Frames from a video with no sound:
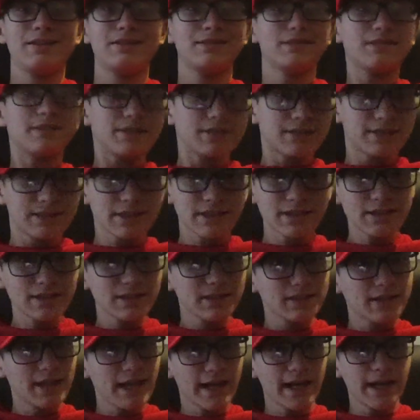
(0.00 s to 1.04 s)
Does
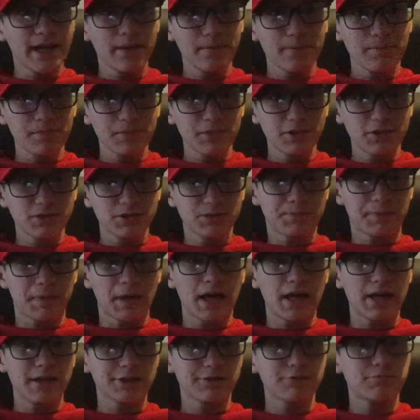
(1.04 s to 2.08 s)
this scam use
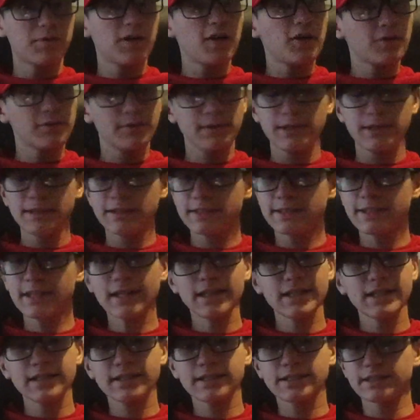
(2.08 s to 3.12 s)
bots? Well, he
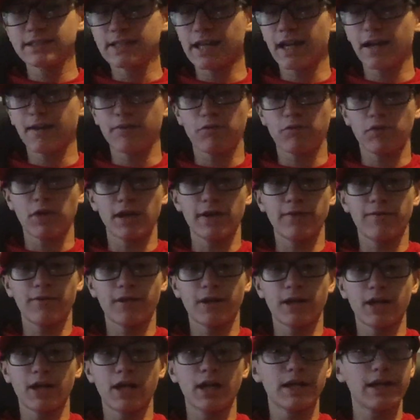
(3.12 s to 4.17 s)
said he doesn't have
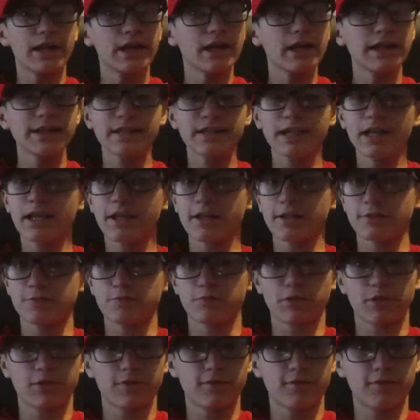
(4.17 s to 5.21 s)
Wi-Fi on, and I take his
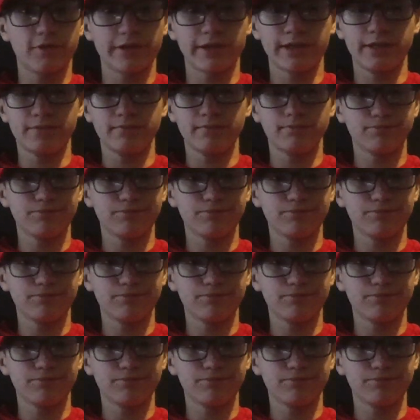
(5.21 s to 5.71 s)
word for it.